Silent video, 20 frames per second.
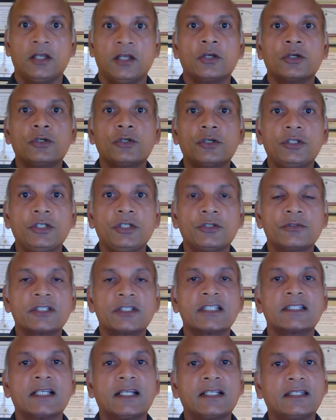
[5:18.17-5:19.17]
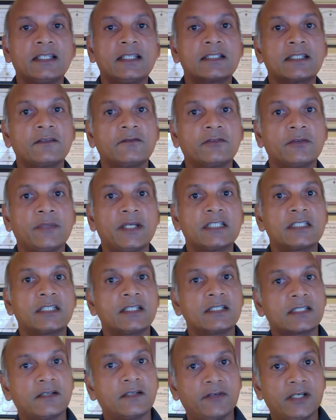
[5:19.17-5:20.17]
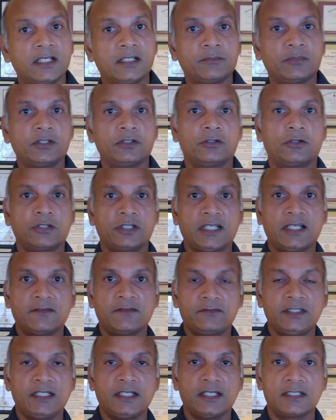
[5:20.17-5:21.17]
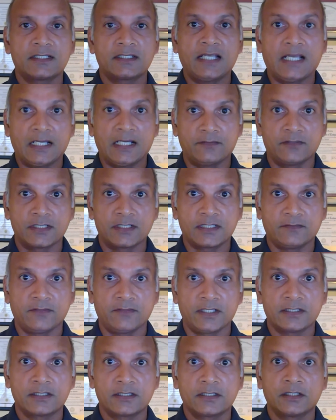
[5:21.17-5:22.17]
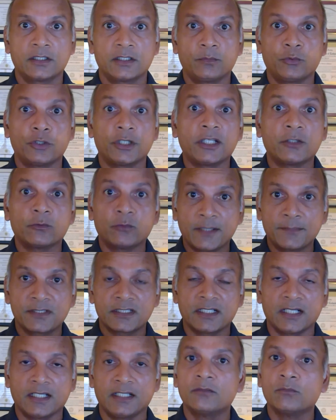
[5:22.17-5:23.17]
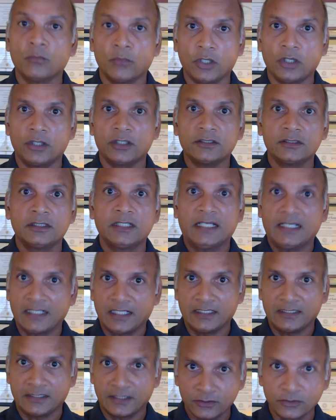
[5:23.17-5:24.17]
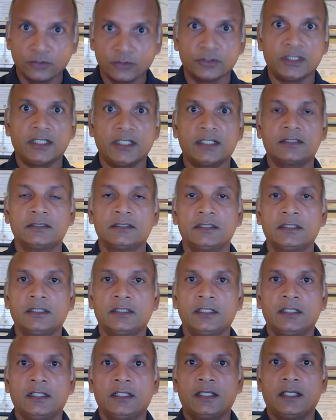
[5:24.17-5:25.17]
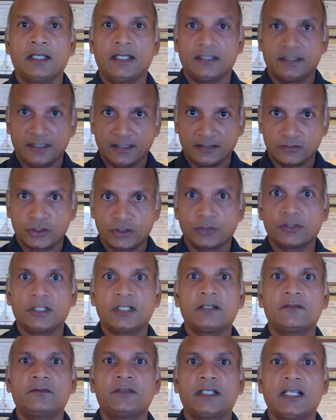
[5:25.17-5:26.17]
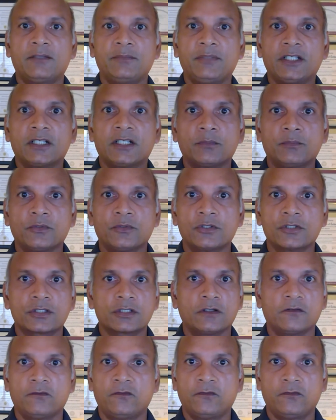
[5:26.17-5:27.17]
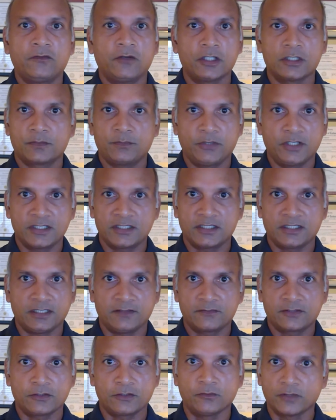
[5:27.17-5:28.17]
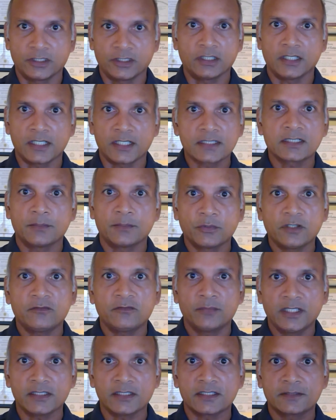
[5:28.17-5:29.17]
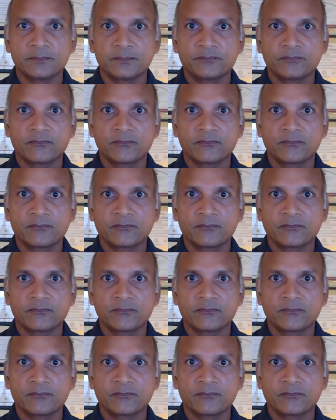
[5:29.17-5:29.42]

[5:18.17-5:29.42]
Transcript: Good news is that this information is available on FDA's Adverse Events Reporting website, MAUDE, and I did go there. And sure enough, there have been reports of false positives over the last couple of months.